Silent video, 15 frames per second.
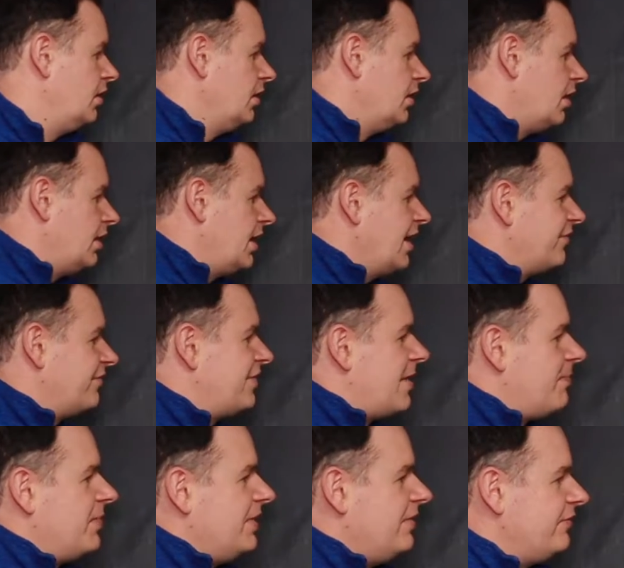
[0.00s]
Our next
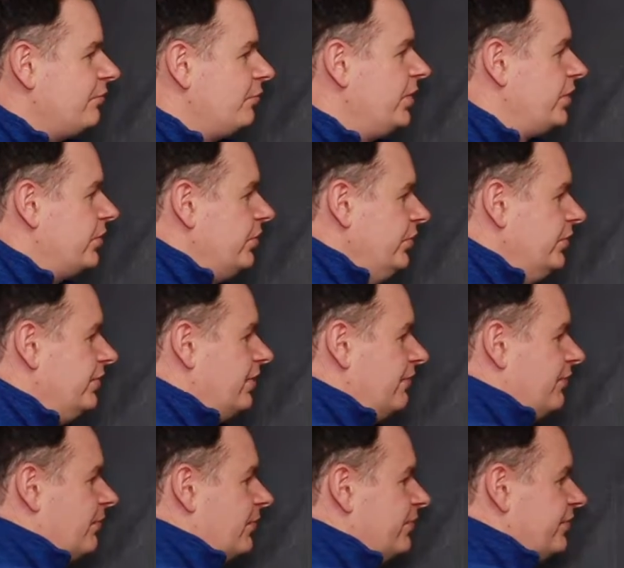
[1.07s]
step is we could, if we
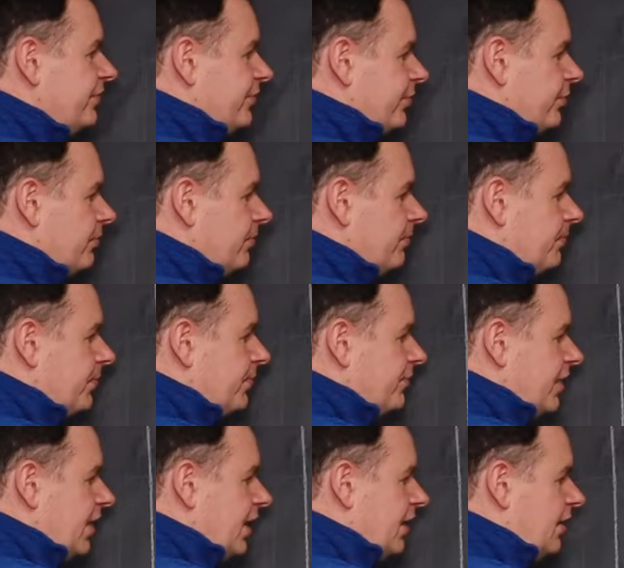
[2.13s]
wanted to, put
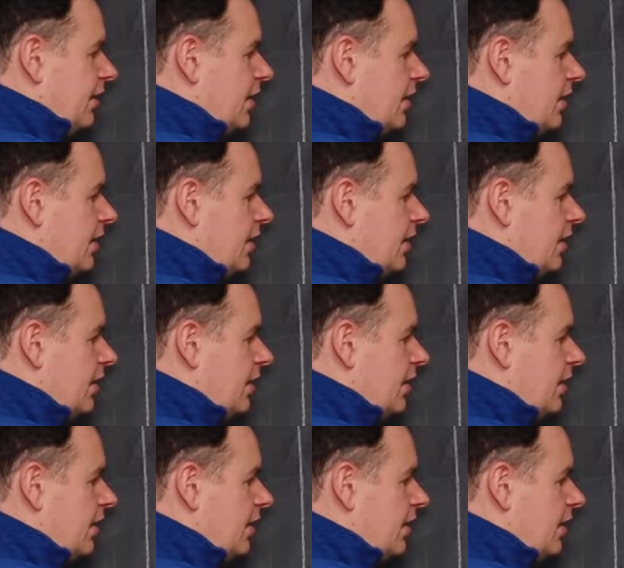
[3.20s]
in